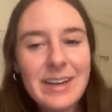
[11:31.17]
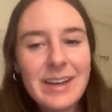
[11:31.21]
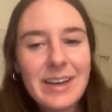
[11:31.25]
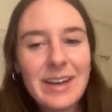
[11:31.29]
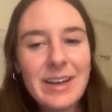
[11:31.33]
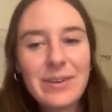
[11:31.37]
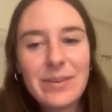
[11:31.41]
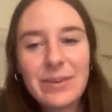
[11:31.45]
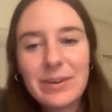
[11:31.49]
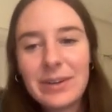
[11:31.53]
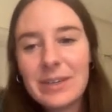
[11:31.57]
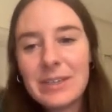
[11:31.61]

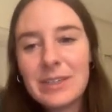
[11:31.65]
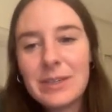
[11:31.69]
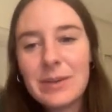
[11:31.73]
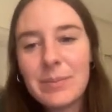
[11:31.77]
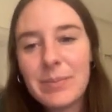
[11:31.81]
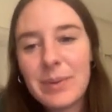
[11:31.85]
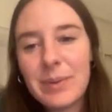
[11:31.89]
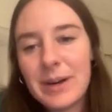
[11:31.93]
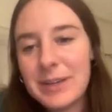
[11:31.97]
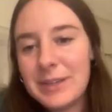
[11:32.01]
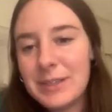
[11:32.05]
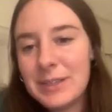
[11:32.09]
In order to
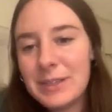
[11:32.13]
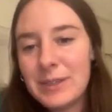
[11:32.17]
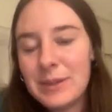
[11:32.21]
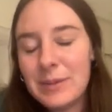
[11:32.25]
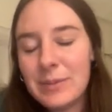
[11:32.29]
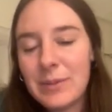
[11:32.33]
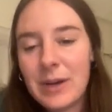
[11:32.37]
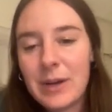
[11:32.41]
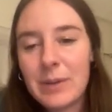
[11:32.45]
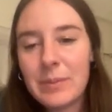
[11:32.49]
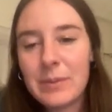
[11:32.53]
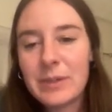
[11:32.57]
bond two
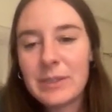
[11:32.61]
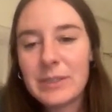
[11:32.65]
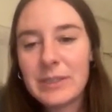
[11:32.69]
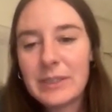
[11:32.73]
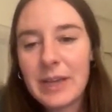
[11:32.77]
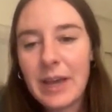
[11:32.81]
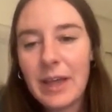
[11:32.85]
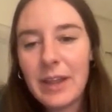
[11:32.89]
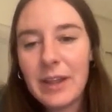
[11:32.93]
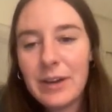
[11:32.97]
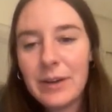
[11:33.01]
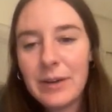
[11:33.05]
monomers
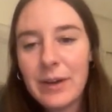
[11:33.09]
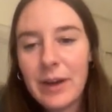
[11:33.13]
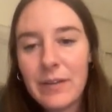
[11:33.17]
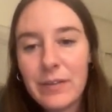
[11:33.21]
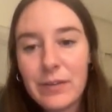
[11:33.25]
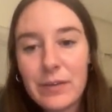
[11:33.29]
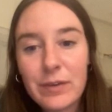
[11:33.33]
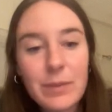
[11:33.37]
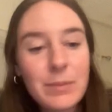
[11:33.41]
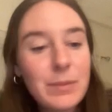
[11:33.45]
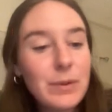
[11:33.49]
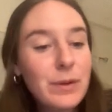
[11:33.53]
together, you have
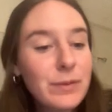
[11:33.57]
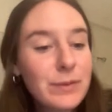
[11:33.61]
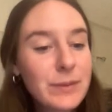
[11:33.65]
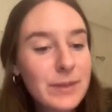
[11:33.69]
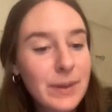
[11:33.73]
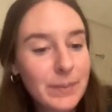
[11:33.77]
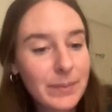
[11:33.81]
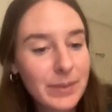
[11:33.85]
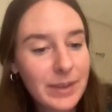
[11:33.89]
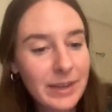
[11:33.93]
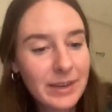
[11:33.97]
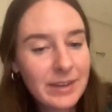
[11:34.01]
to remove
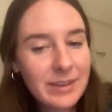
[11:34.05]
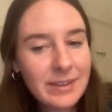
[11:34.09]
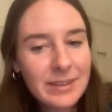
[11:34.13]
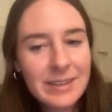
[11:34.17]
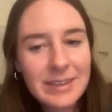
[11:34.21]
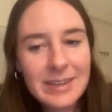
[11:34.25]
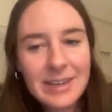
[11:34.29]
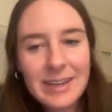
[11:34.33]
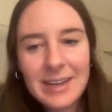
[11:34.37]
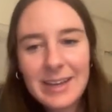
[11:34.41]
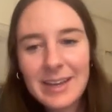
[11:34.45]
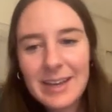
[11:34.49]
something.
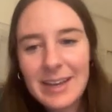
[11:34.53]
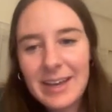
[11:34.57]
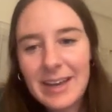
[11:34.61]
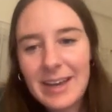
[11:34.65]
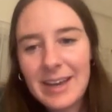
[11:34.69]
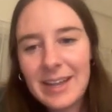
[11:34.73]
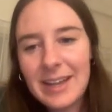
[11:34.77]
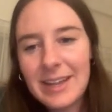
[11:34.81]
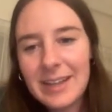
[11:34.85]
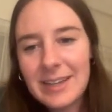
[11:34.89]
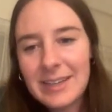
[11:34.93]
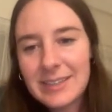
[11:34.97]

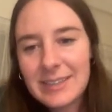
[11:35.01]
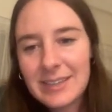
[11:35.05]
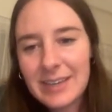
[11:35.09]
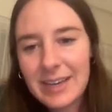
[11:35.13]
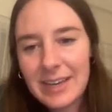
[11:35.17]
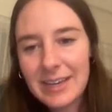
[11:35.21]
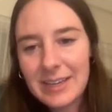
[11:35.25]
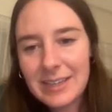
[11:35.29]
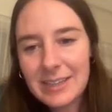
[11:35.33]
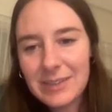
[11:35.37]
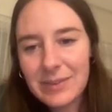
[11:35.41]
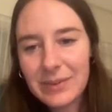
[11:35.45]
And in this
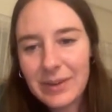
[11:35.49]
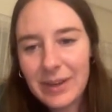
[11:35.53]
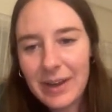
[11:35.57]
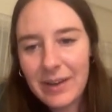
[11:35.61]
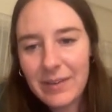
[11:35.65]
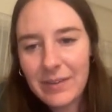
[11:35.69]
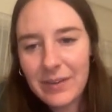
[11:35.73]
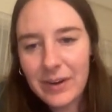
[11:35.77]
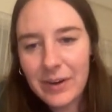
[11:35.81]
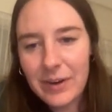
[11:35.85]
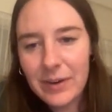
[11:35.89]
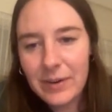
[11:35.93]
case, we
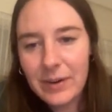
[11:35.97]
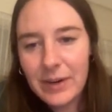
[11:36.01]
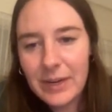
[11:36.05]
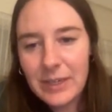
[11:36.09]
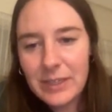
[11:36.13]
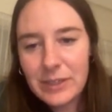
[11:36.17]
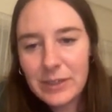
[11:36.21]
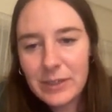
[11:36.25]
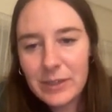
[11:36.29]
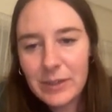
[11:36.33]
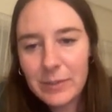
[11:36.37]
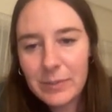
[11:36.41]
have our
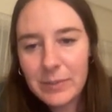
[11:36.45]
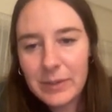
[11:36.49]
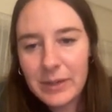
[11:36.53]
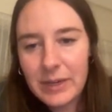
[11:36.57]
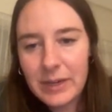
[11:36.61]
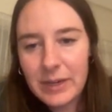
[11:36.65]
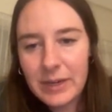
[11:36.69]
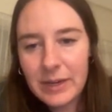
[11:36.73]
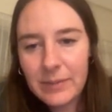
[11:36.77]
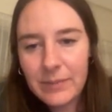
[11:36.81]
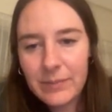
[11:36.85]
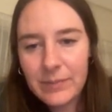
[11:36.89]
OH group
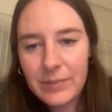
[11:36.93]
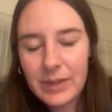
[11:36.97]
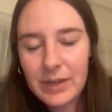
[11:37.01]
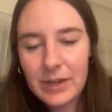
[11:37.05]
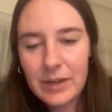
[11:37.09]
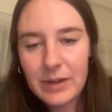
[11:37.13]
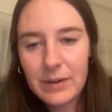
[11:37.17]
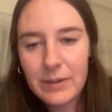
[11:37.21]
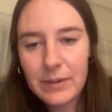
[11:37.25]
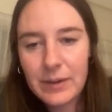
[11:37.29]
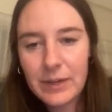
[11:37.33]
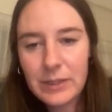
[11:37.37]
here and
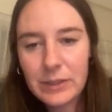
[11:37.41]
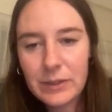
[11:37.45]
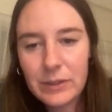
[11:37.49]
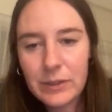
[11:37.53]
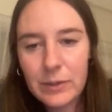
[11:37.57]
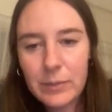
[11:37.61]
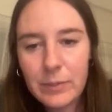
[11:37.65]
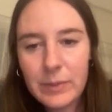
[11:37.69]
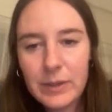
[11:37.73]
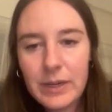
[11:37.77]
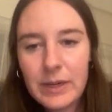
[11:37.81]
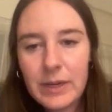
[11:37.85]
our OH
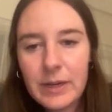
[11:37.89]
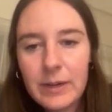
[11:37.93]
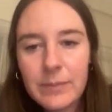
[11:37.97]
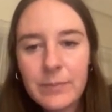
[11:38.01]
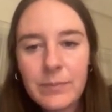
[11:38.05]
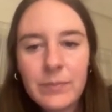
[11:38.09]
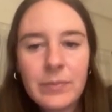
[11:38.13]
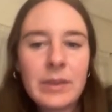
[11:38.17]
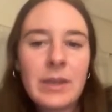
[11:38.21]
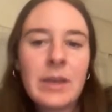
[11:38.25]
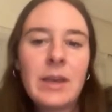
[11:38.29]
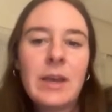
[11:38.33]
group
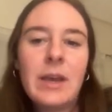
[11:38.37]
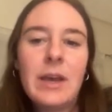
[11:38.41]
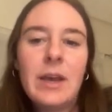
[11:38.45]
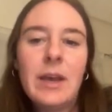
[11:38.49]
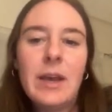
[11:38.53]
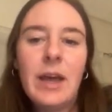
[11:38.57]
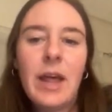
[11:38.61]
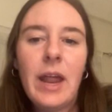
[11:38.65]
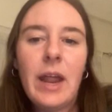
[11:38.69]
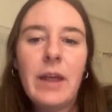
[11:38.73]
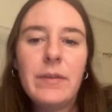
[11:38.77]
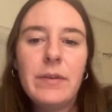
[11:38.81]
here.
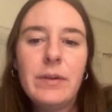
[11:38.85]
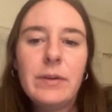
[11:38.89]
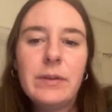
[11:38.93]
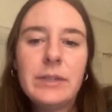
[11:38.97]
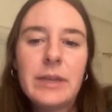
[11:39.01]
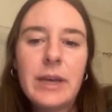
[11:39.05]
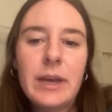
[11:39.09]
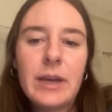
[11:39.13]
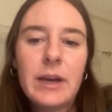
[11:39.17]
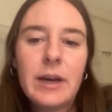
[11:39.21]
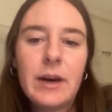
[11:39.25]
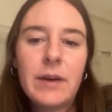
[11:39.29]
And if you
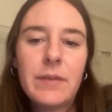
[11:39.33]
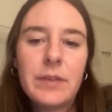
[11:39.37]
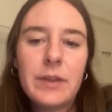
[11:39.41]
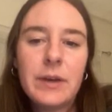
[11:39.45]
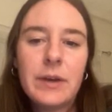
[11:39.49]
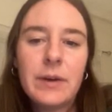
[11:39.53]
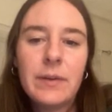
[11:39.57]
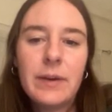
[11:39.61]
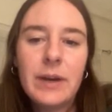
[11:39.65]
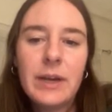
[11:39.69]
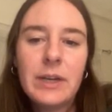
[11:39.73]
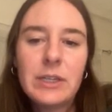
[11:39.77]
take off the
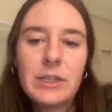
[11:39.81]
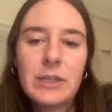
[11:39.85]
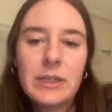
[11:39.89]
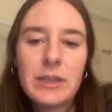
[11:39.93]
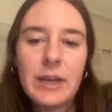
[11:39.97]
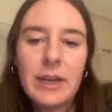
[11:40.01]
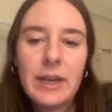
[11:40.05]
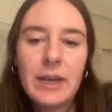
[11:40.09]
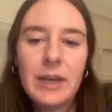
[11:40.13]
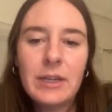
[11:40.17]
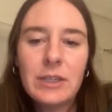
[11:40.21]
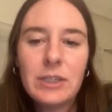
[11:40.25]
OH and
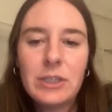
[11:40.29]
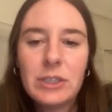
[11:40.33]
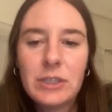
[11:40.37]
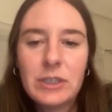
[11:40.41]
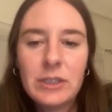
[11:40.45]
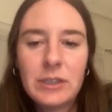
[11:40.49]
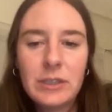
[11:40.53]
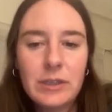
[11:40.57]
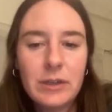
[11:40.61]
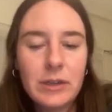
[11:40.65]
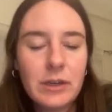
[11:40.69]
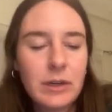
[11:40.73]
the
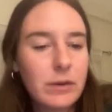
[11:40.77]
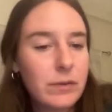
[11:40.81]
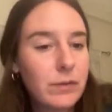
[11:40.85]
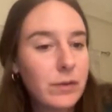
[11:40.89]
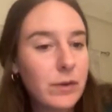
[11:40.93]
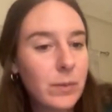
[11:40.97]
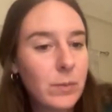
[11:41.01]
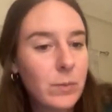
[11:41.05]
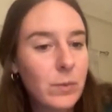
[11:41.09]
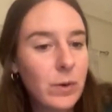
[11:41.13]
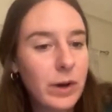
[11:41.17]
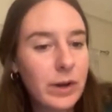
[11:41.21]
H, you're going to
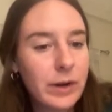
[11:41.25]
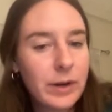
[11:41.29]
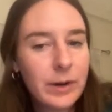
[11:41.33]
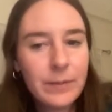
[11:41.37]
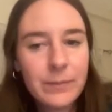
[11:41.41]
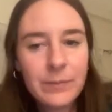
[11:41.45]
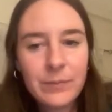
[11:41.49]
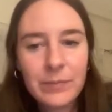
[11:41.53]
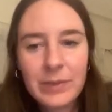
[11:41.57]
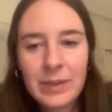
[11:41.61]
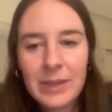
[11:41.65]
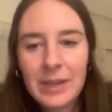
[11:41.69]
form water.